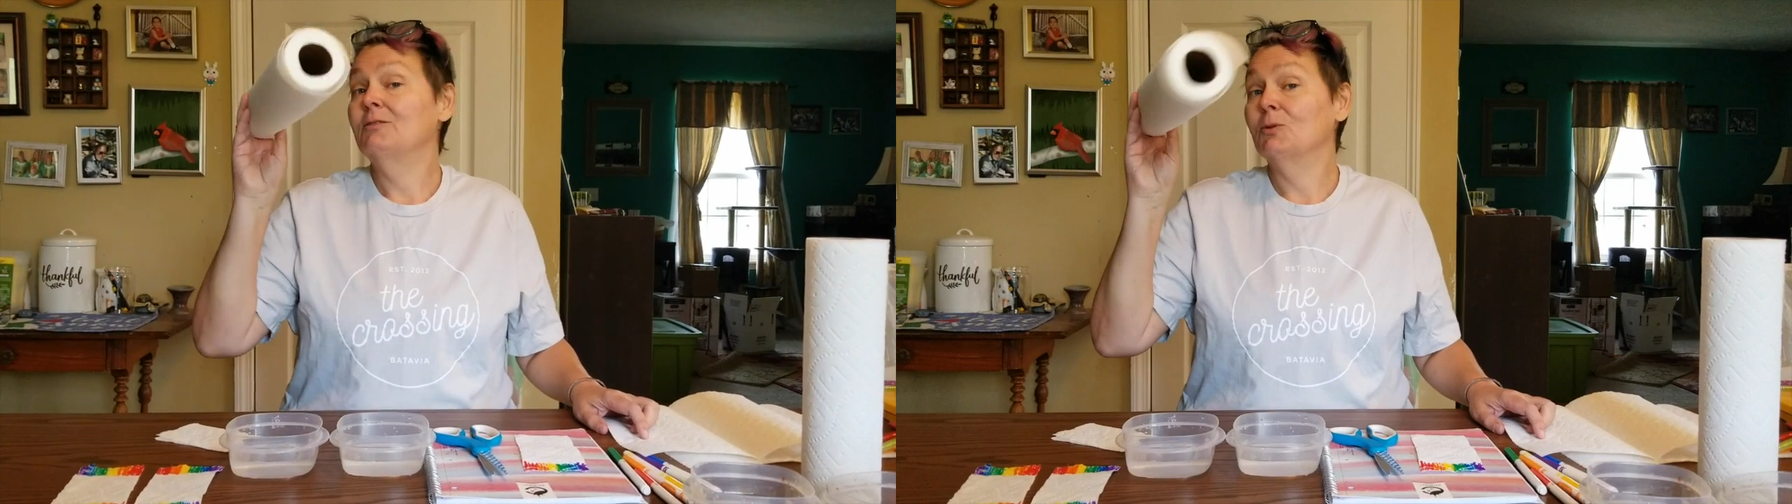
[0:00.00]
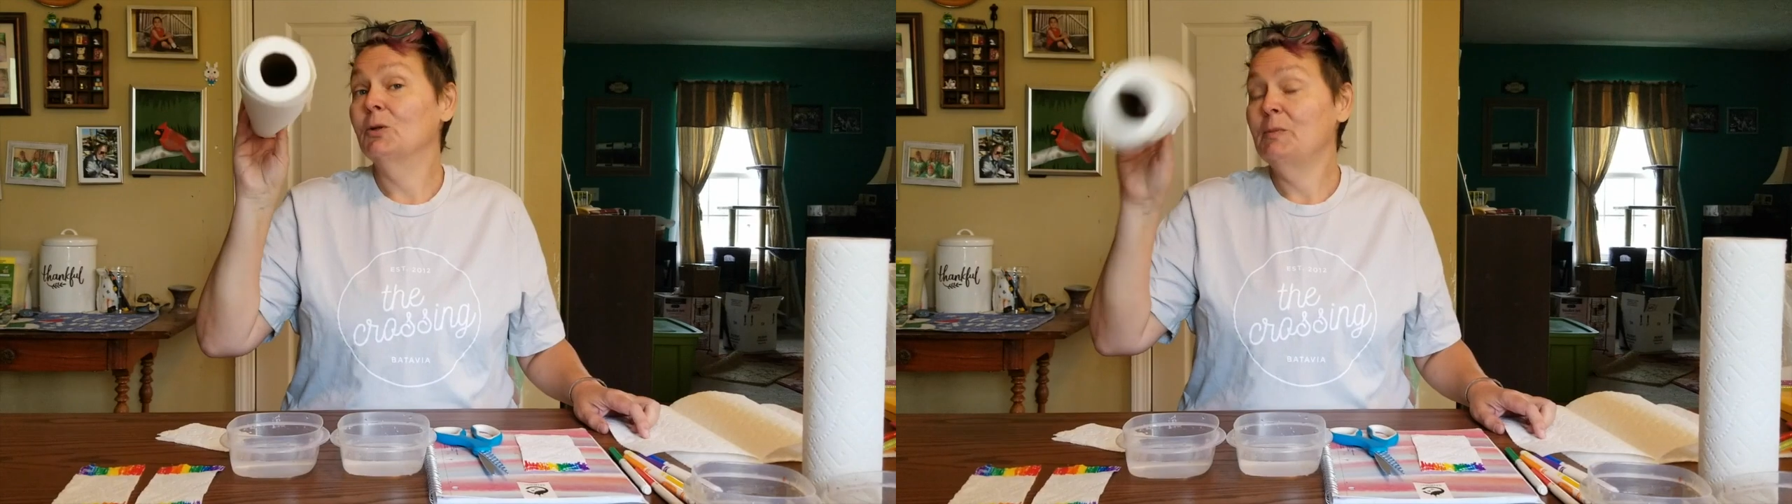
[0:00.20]

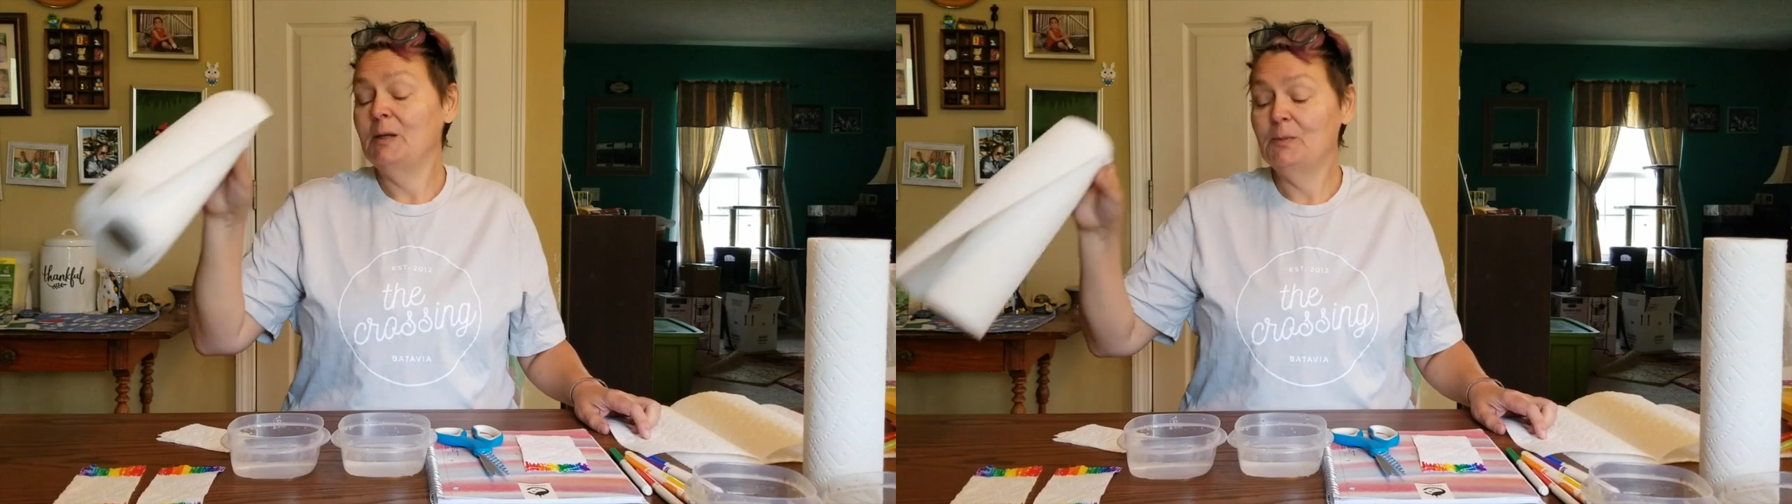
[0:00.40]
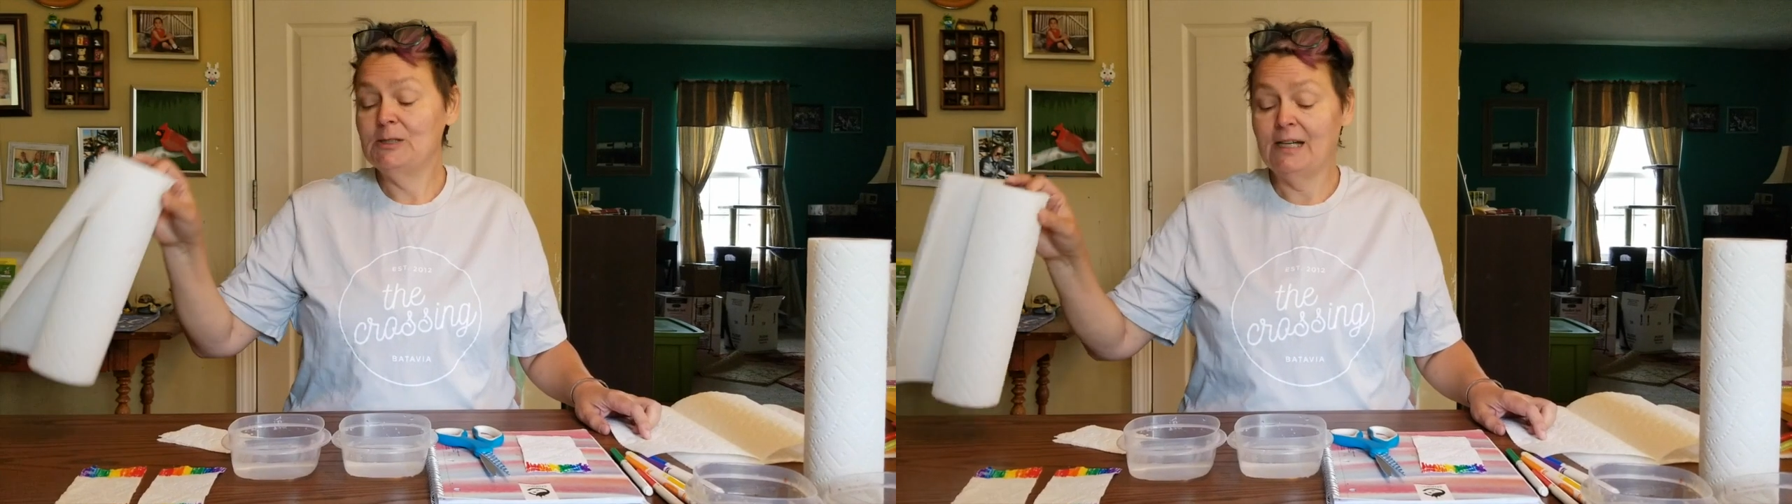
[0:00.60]
Roll of
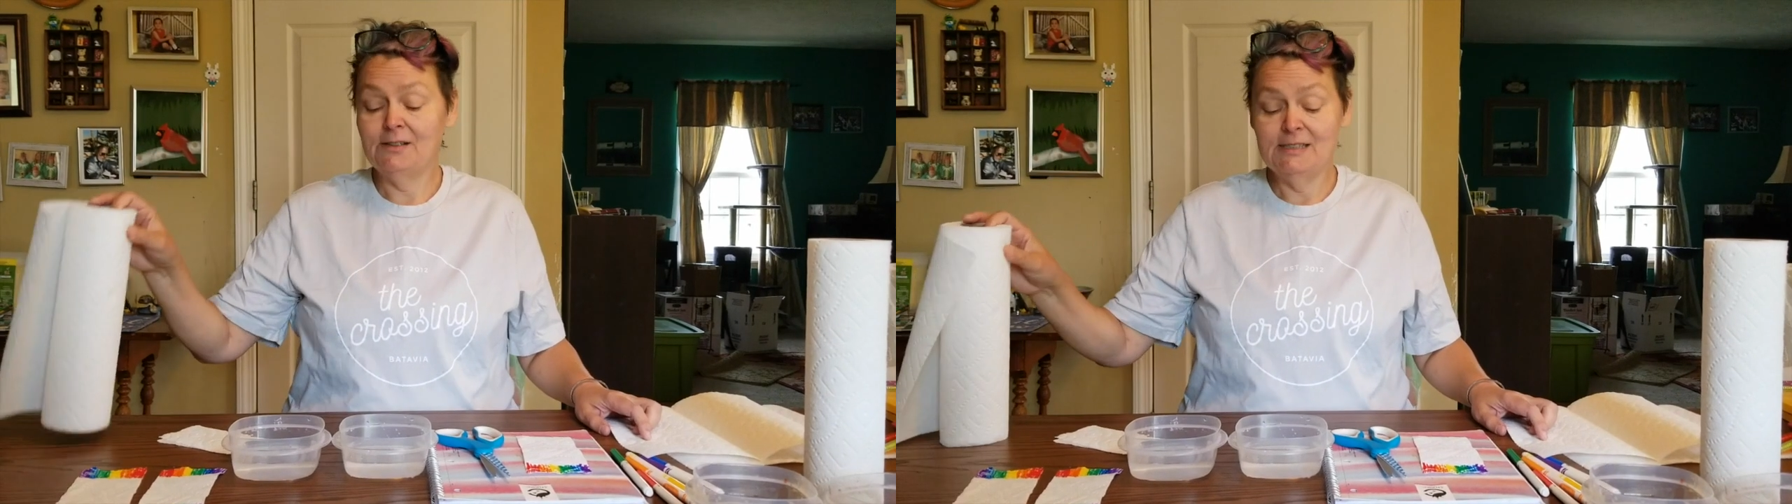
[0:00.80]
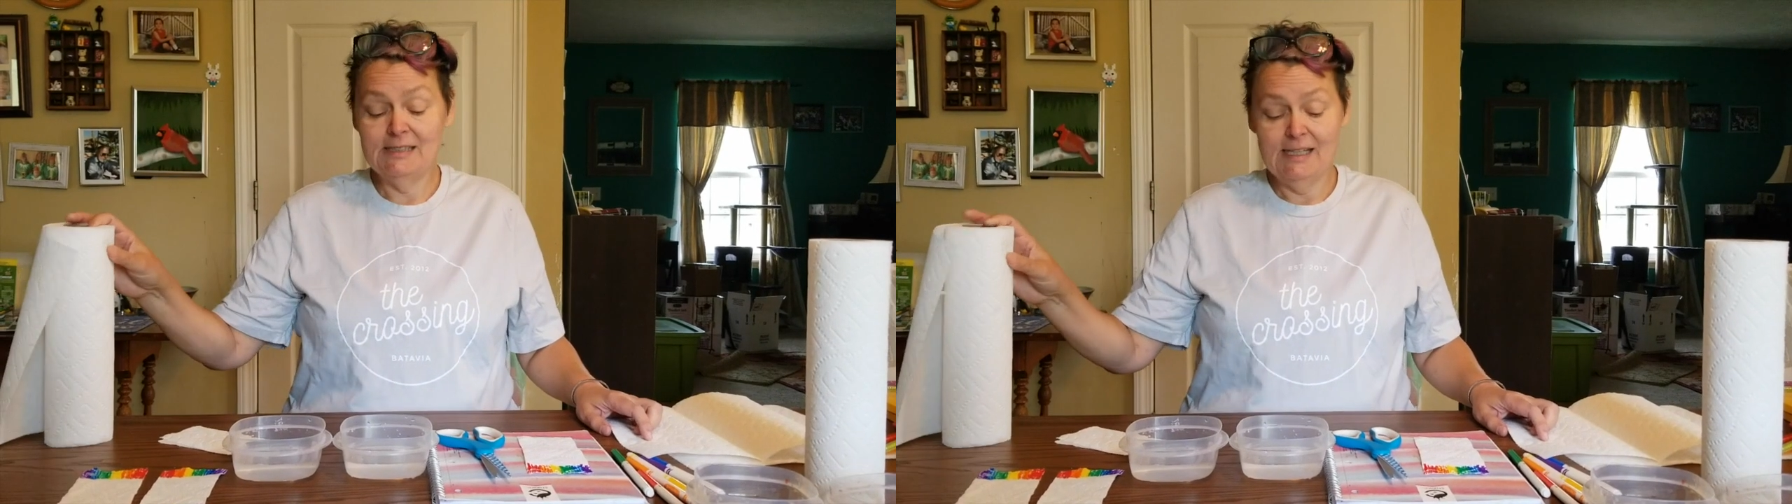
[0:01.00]
paper
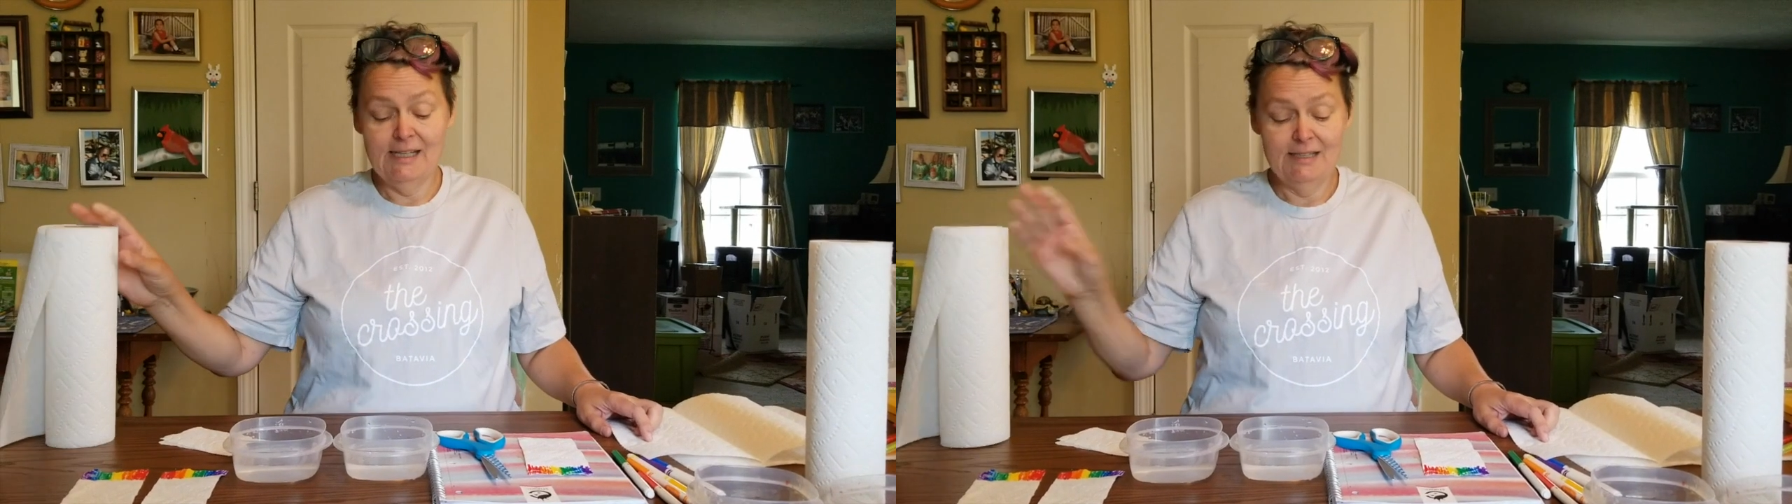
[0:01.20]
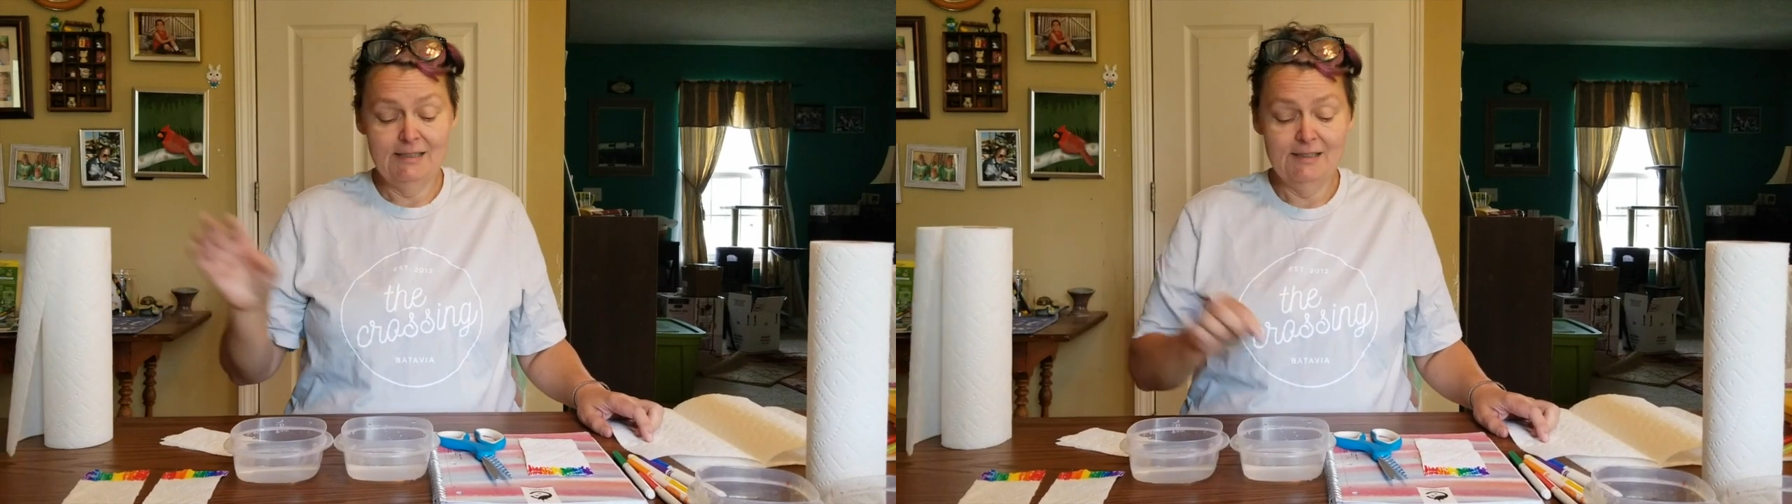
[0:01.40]
towels
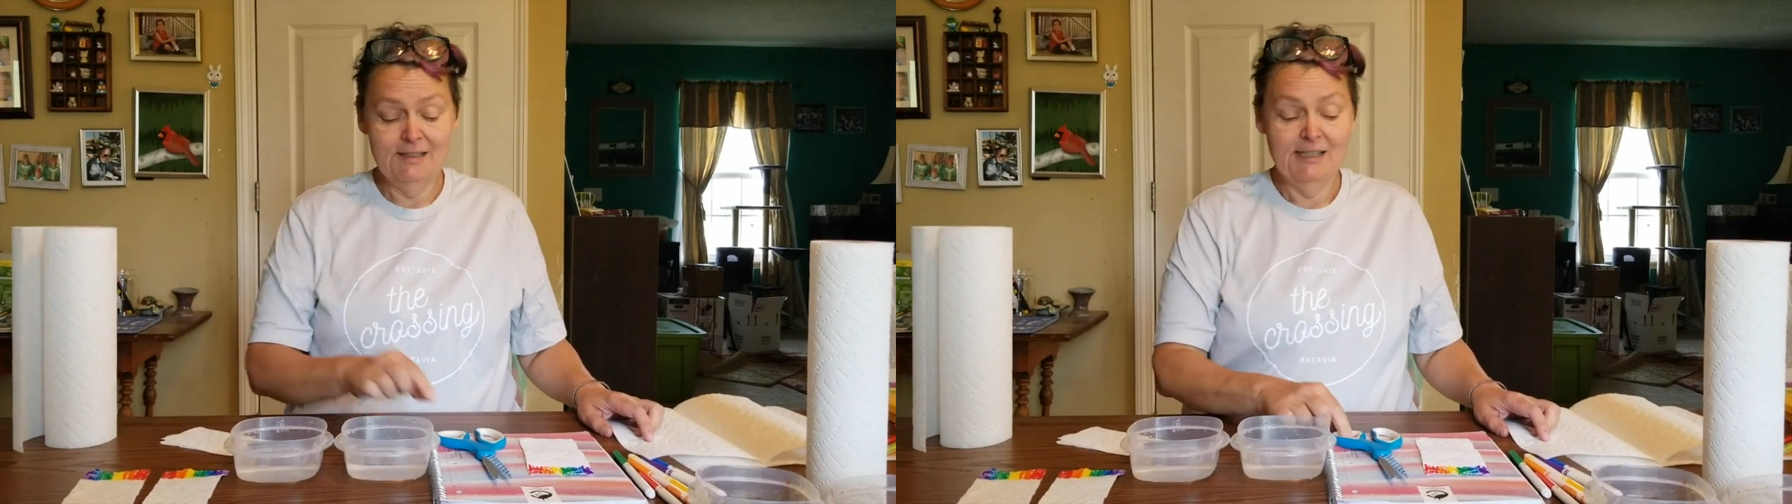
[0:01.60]
again.